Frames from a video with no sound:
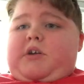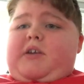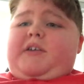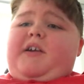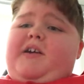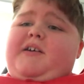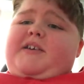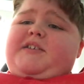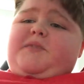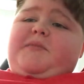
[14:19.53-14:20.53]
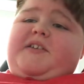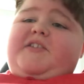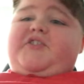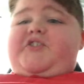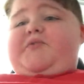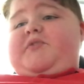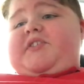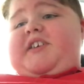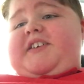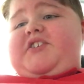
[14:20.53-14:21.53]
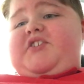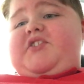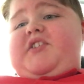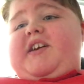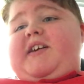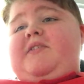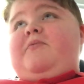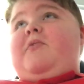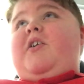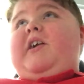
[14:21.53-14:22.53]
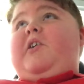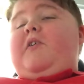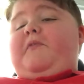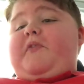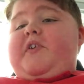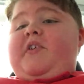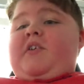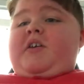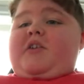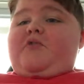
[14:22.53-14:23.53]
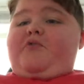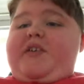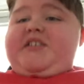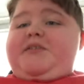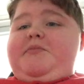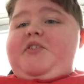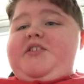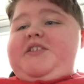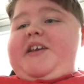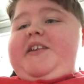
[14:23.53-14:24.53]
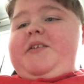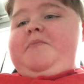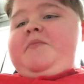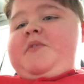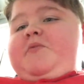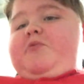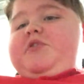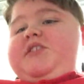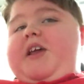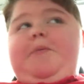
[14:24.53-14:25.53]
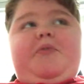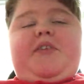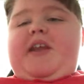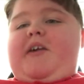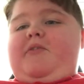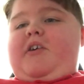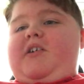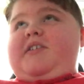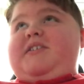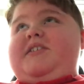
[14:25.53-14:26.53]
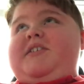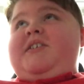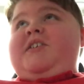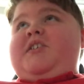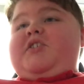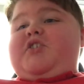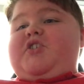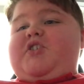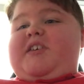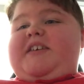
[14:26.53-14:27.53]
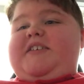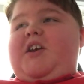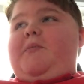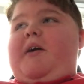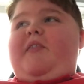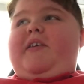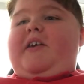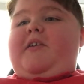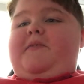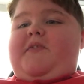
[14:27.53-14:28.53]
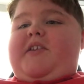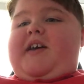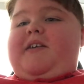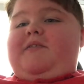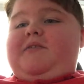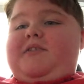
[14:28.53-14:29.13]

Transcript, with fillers: Hi guys, I'm in a new t-shirt now, what I got for Christmas, and um, what's happened now guys, the turkey's come out the oven now.